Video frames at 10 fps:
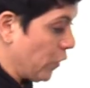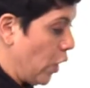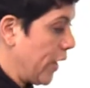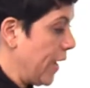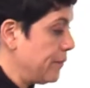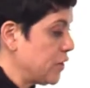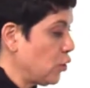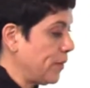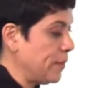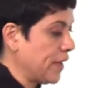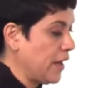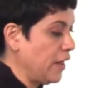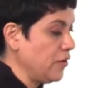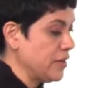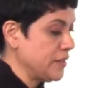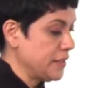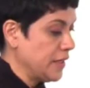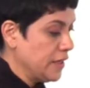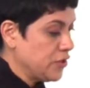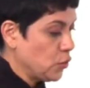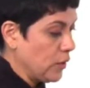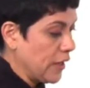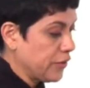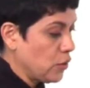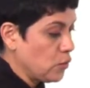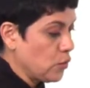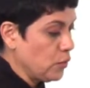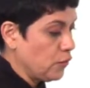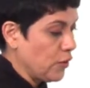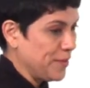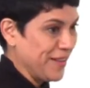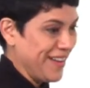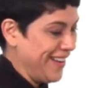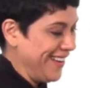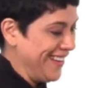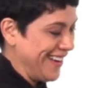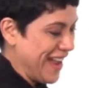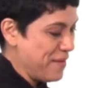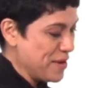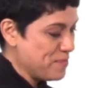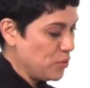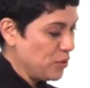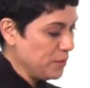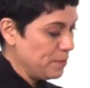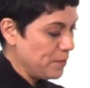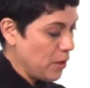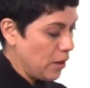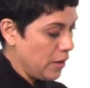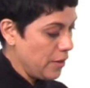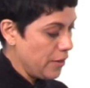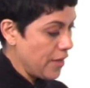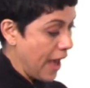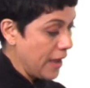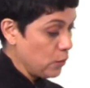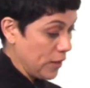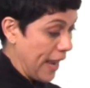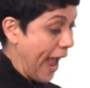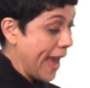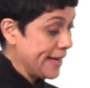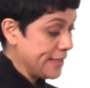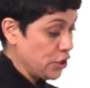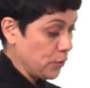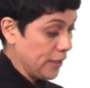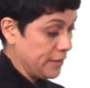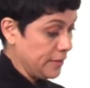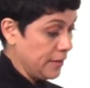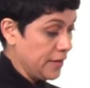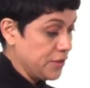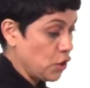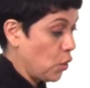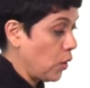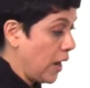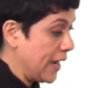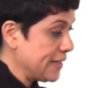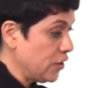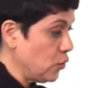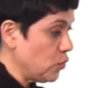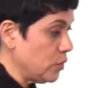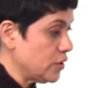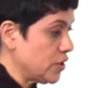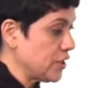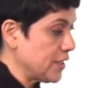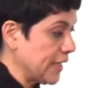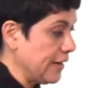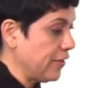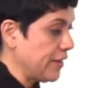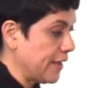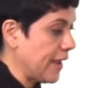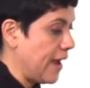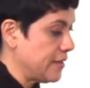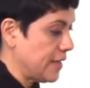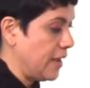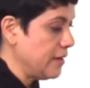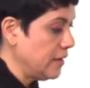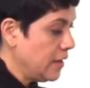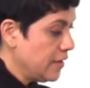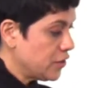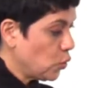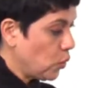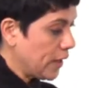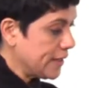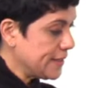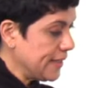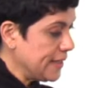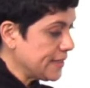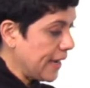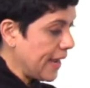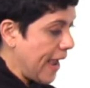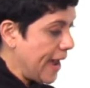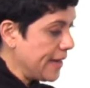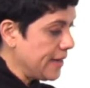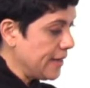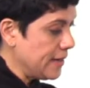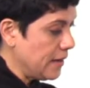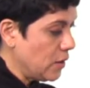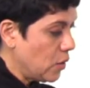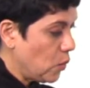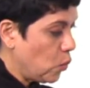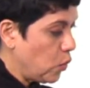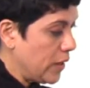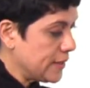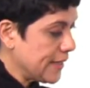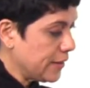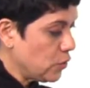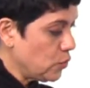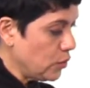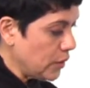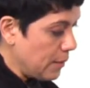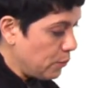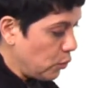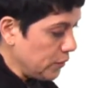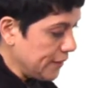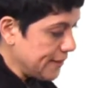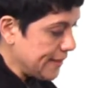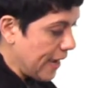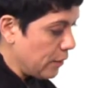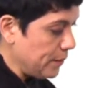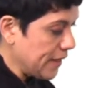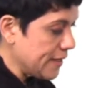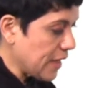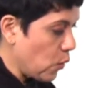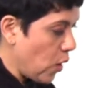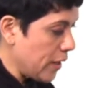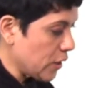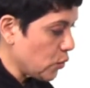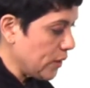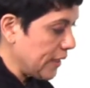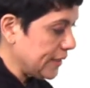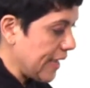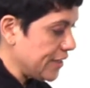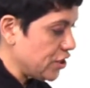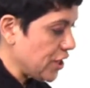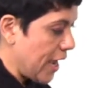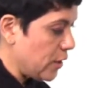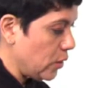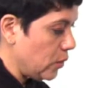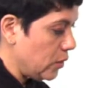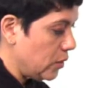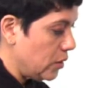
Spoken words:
Okay, so baby colorist. So we got the root formula and we pulled that, we added to it. So I did the roots just to get everything done. So what I did is I added what's at the root and pulled it down because I want to create that shadow.